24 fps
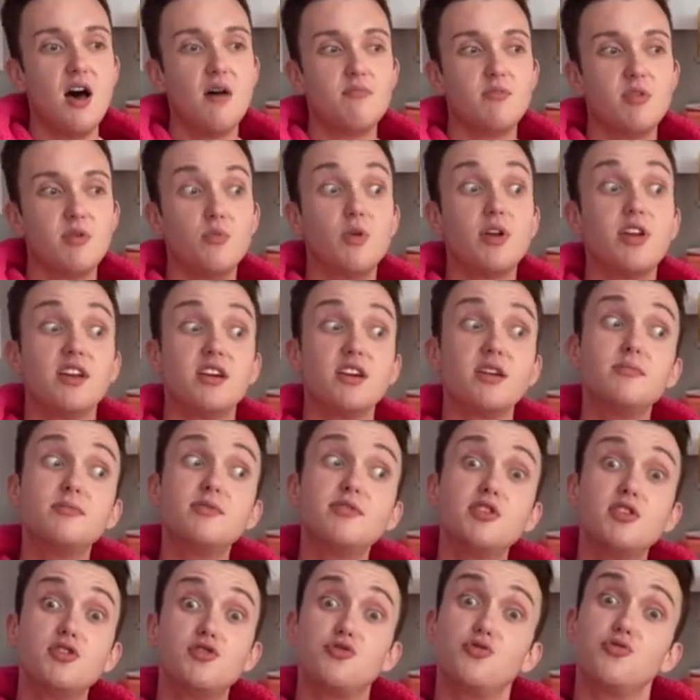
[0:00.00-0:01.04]
Um, but when it
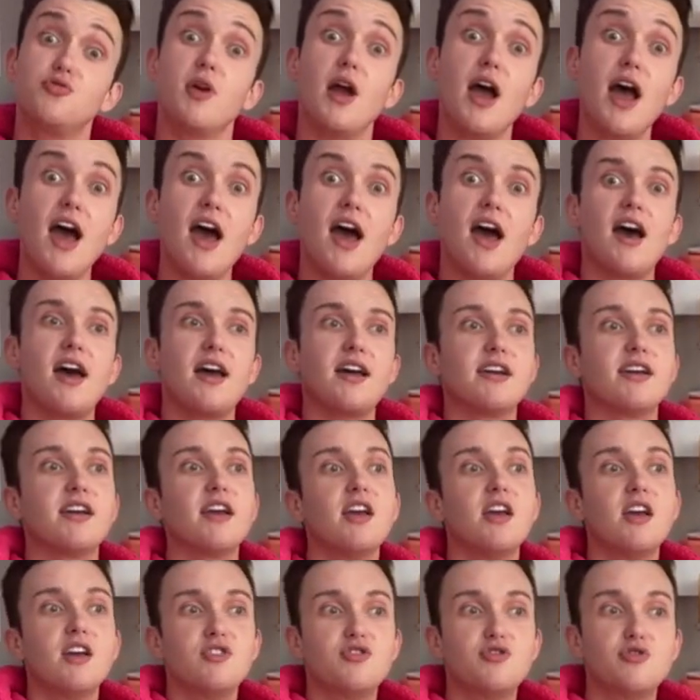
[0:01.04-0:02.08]
comes to
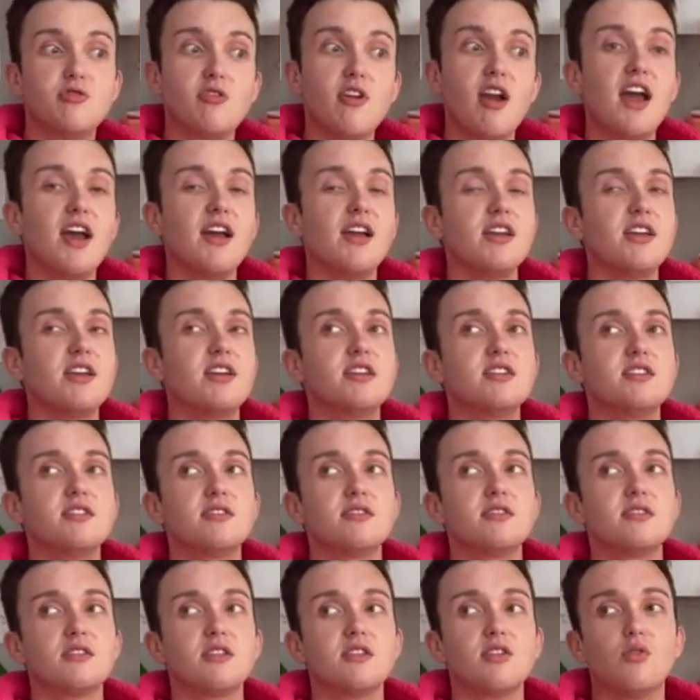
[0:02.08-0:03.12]
drag, drag
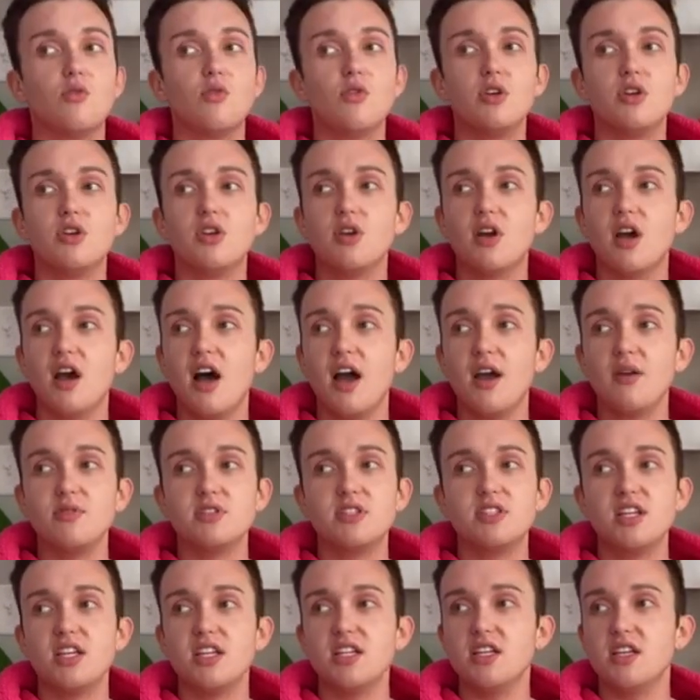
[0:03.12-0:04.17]
is, I
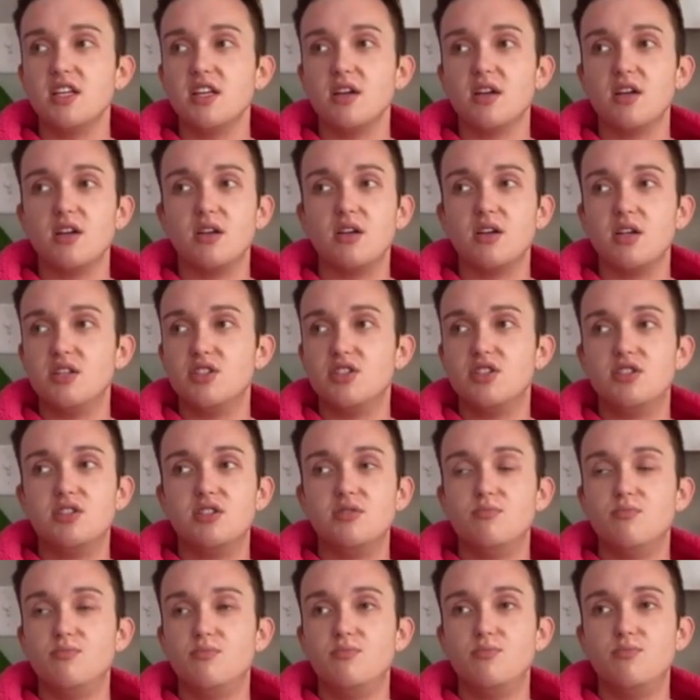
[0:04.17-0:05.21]
would say,
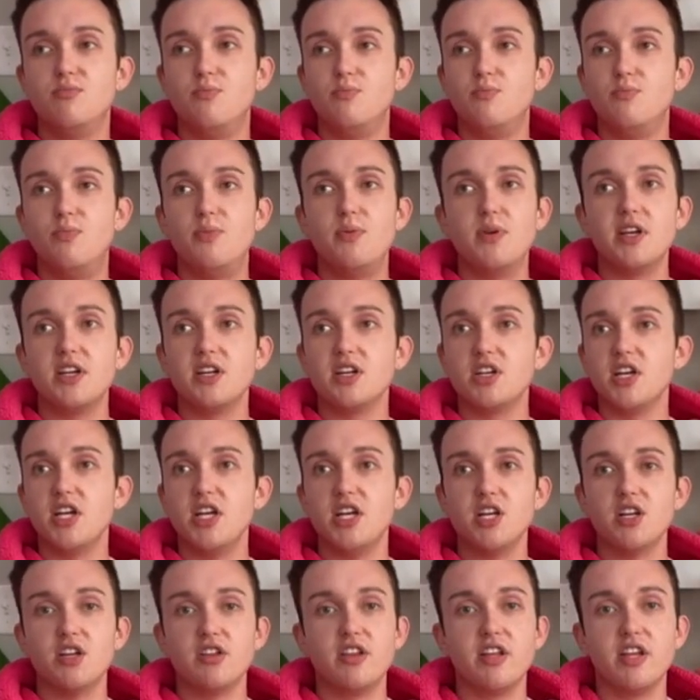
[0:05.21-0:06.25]
bigger
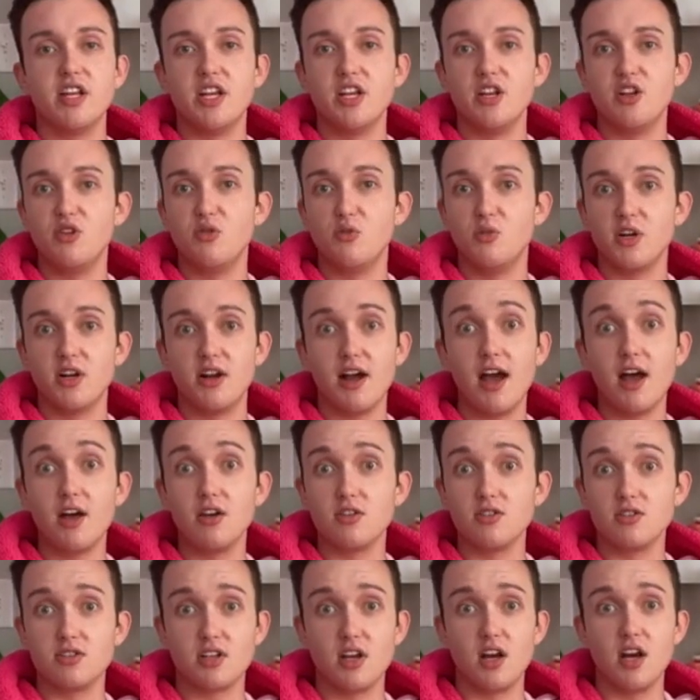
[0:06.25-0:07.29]
here than anywhere
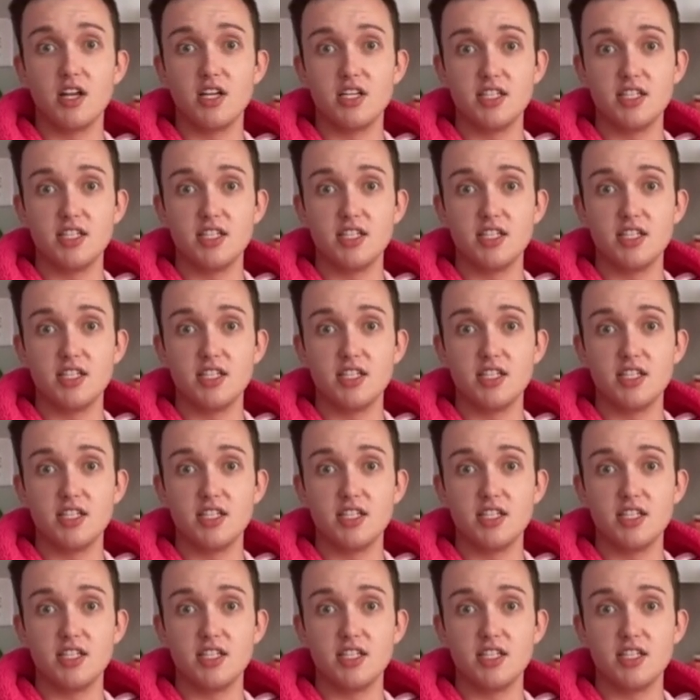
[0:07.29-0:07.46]
else,